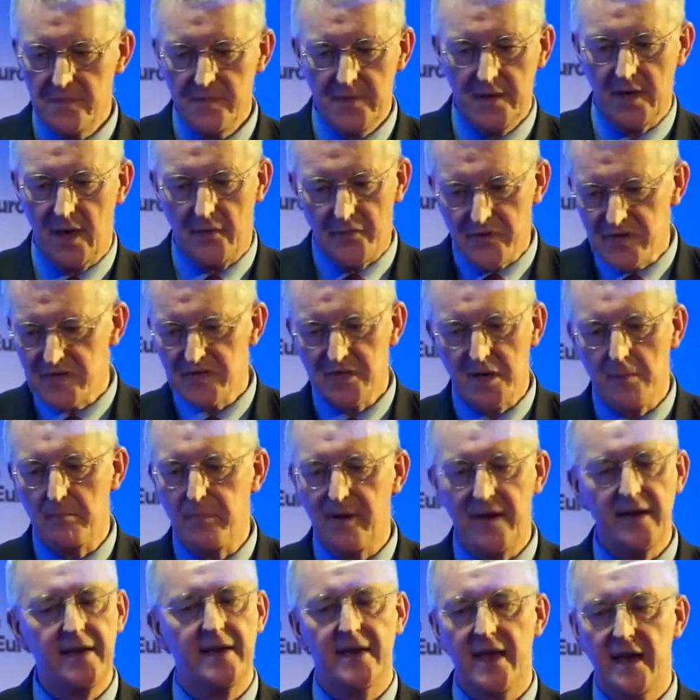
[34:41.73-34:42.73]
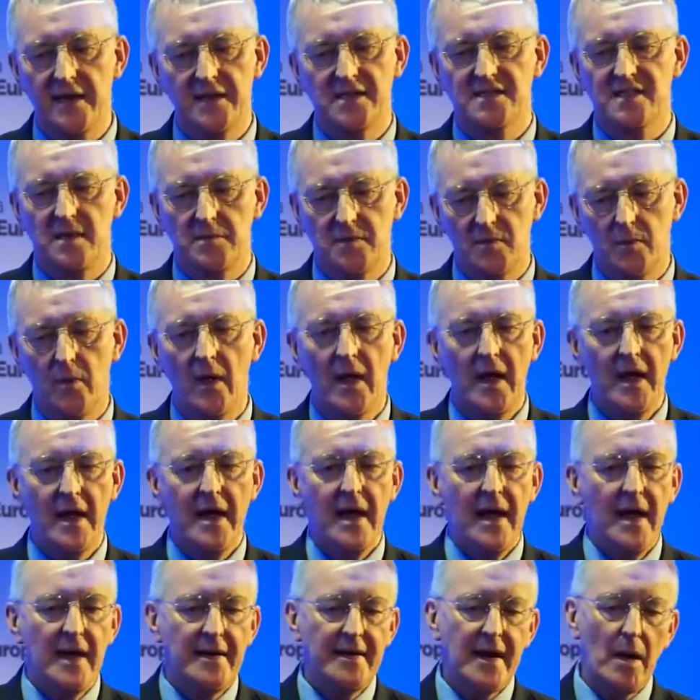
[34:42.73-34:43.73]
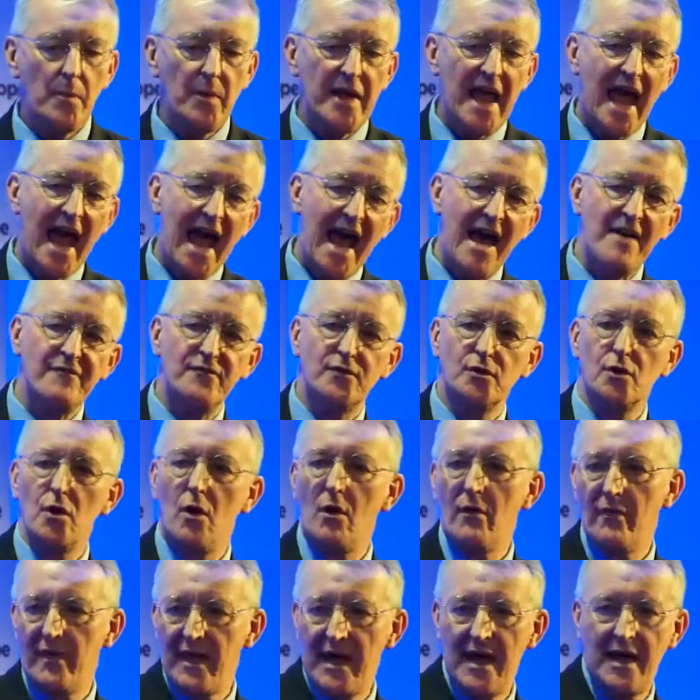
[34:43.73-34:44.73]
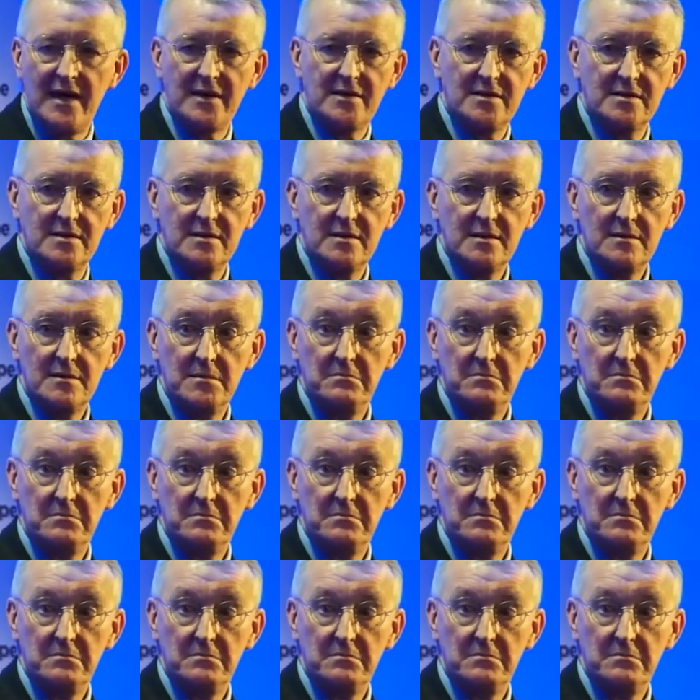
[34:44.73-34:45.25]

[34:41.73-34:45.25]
this is completely unacceptable. Now, we have got that